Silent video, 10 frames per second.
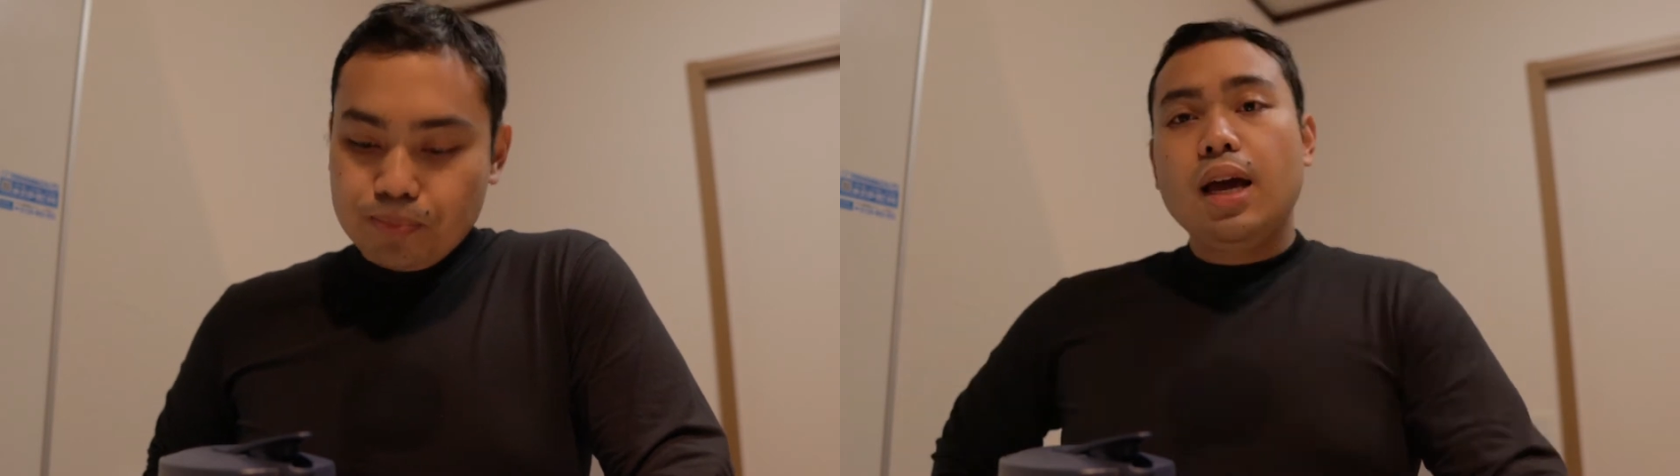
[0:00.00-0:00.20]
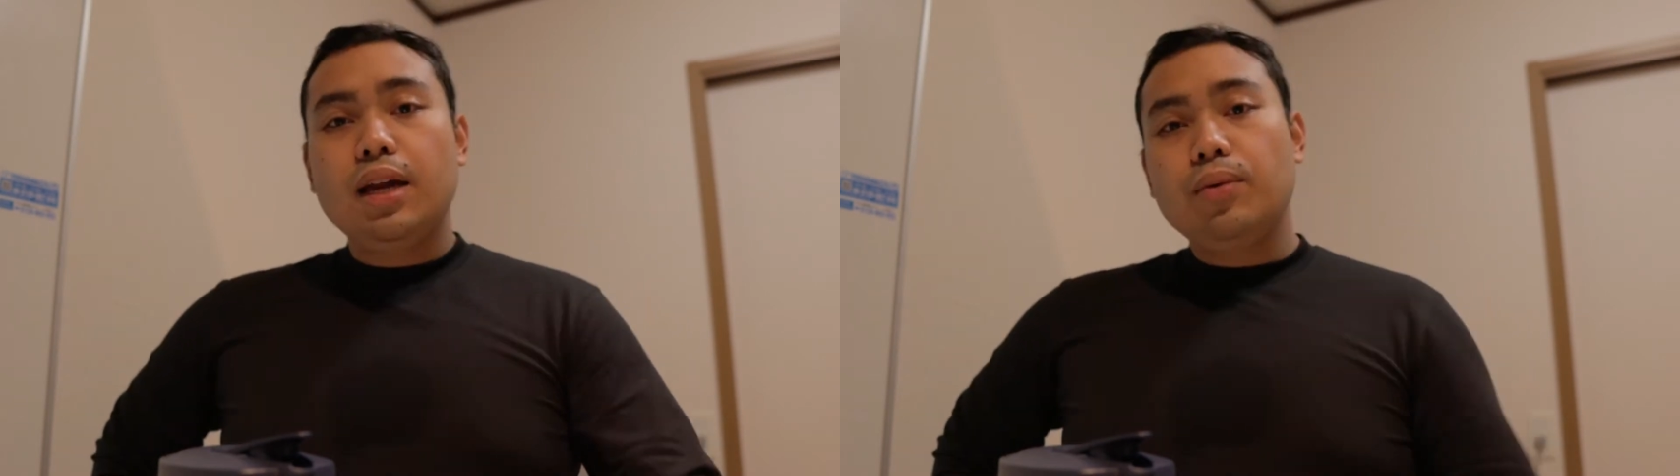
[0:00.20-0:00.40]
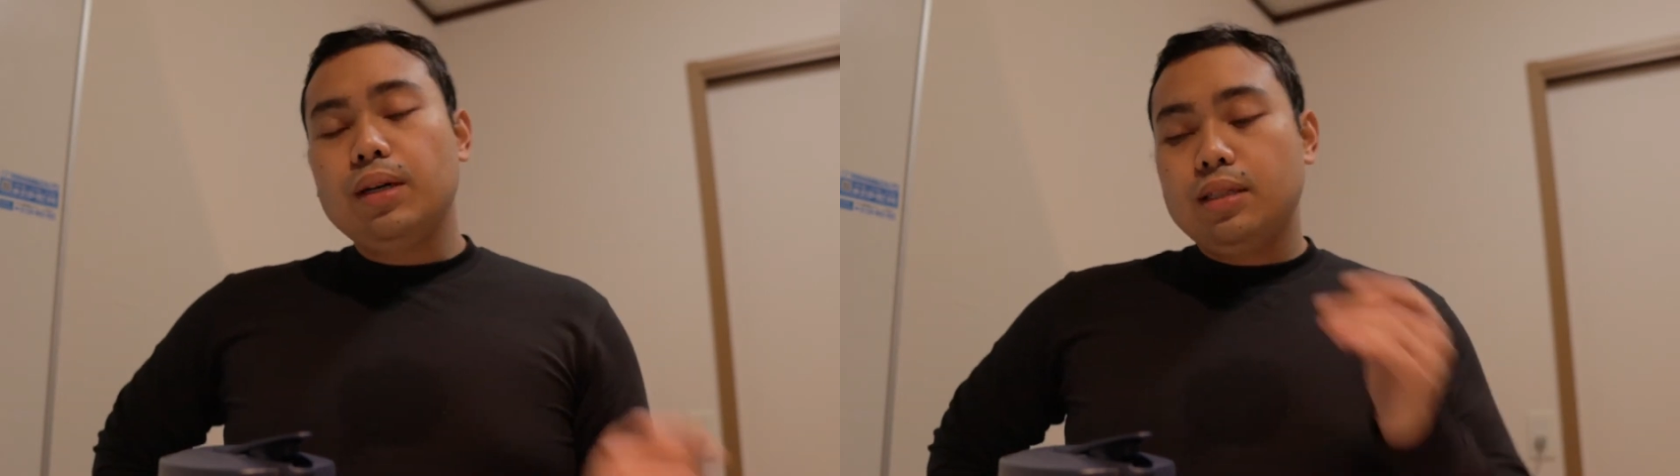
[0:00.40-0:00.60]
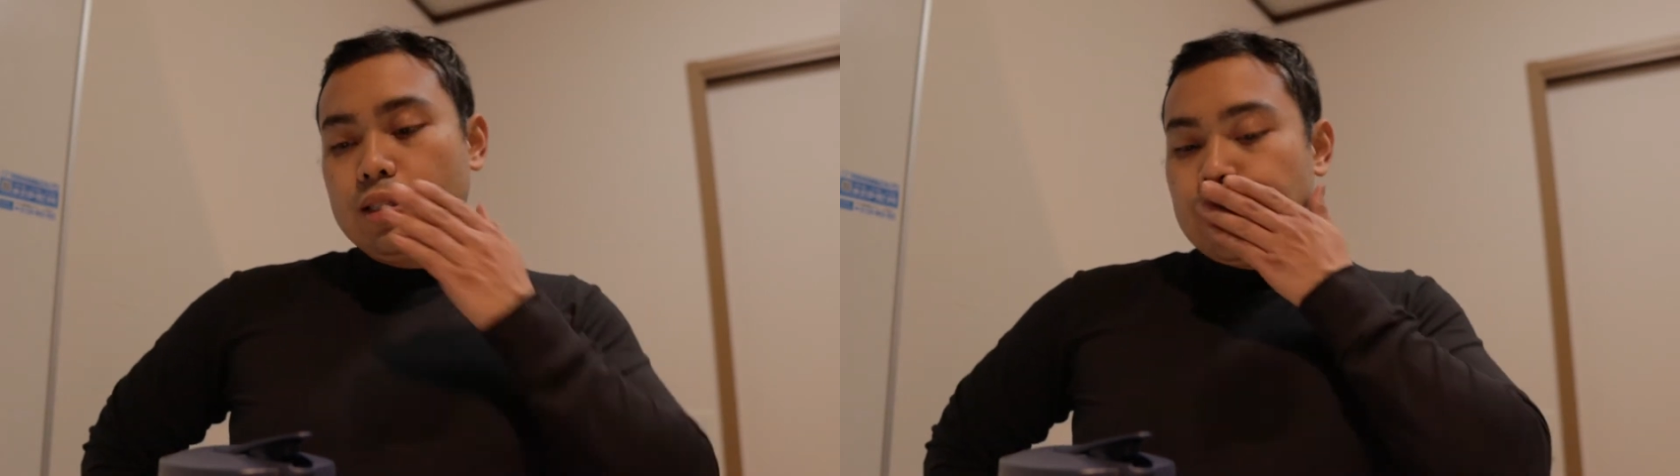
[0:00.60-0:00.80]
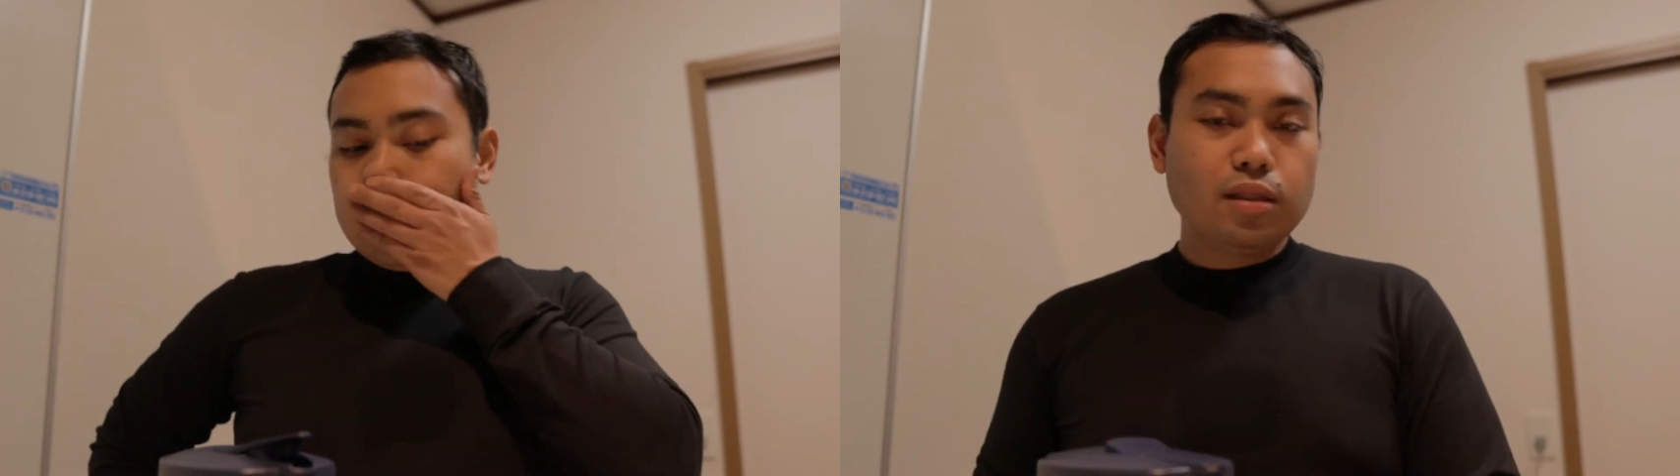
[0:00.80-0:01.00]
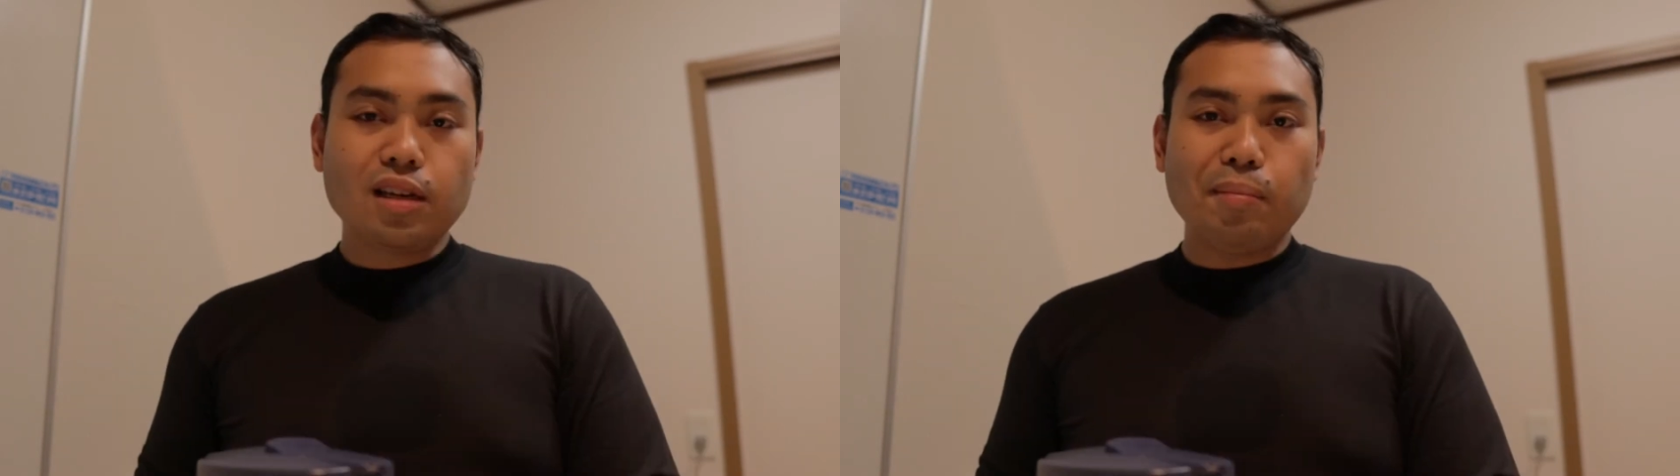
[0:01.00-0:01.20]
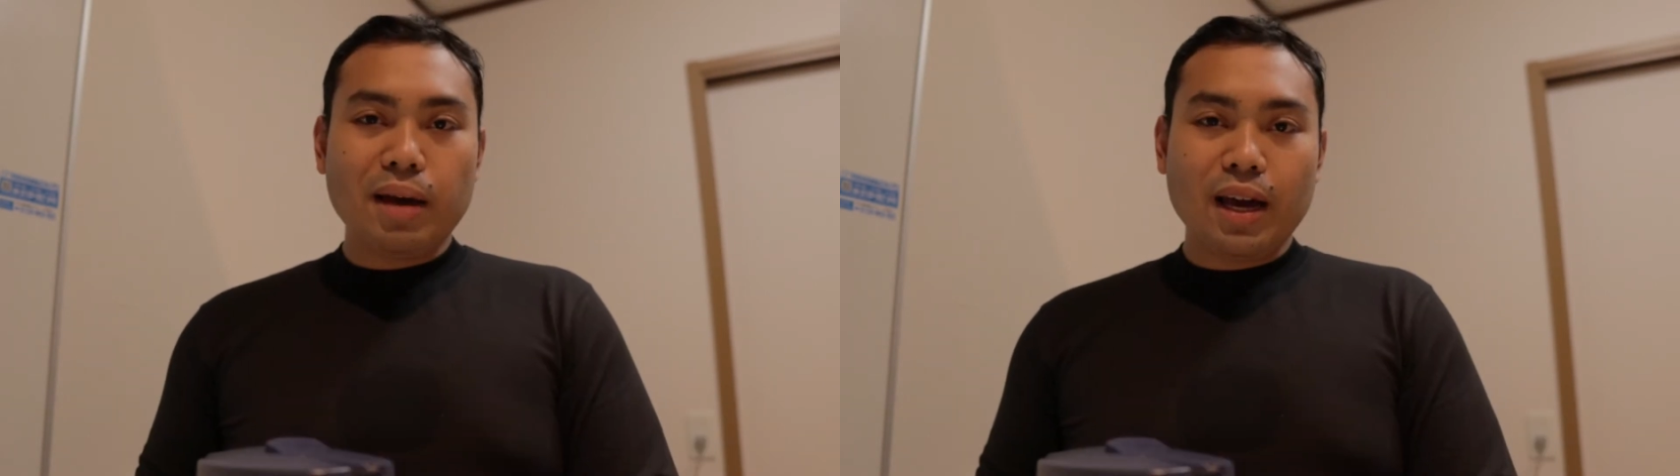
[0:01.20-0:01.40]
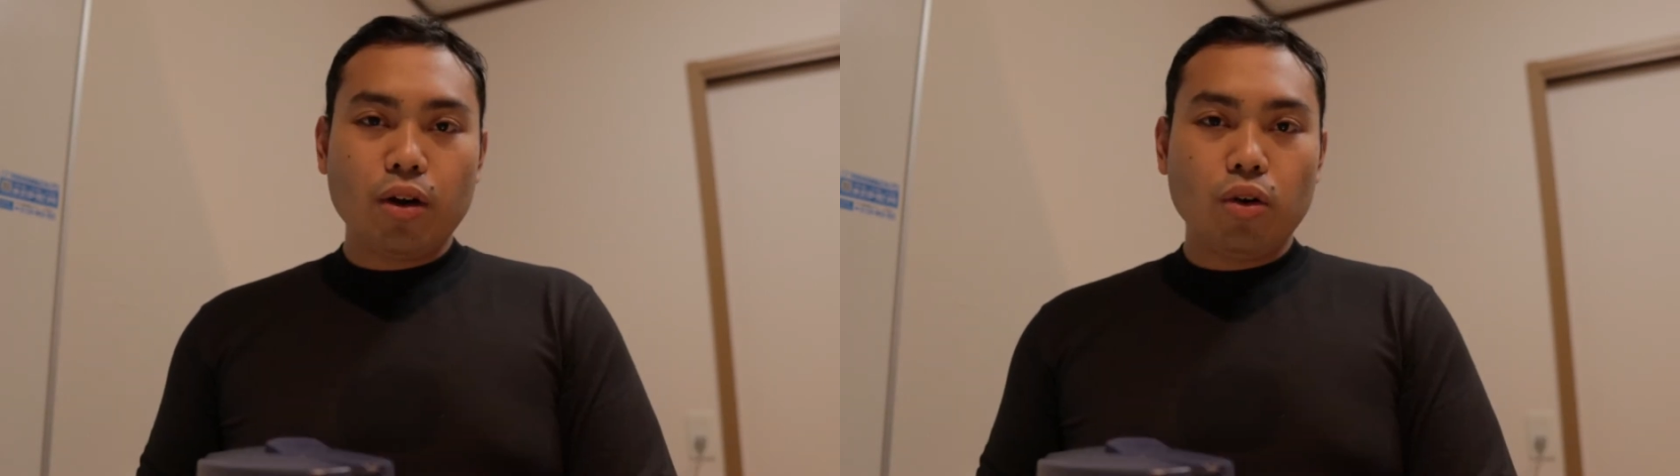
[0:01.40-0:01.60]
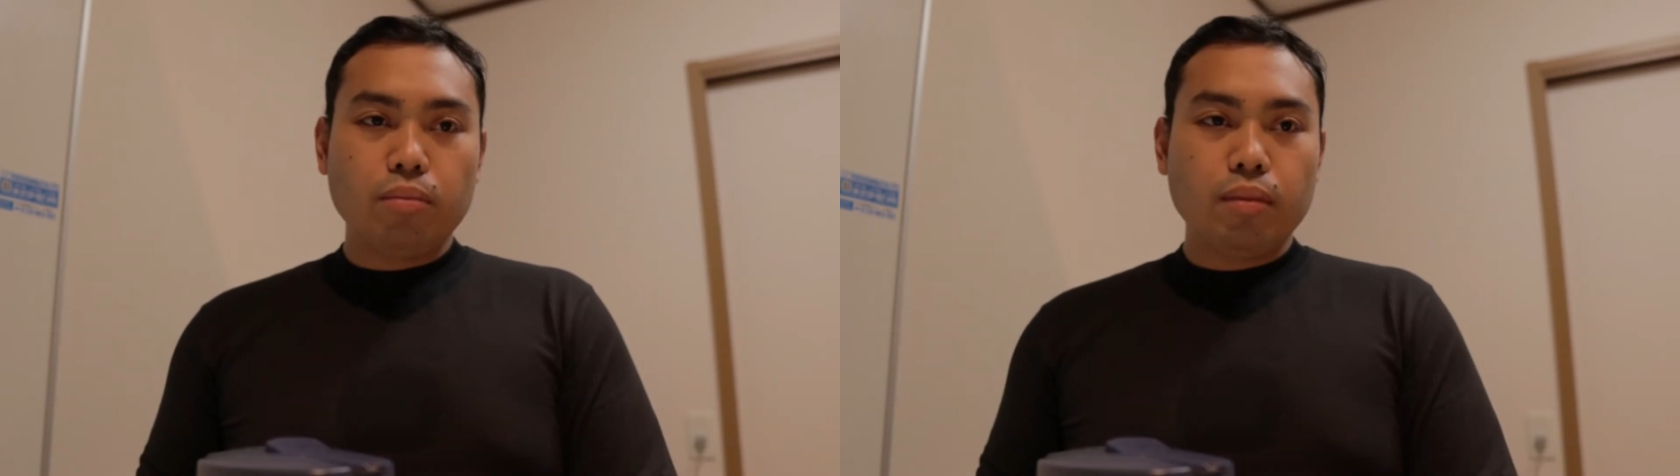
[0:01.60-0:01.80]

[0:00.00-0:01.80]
Anyways, just got back home.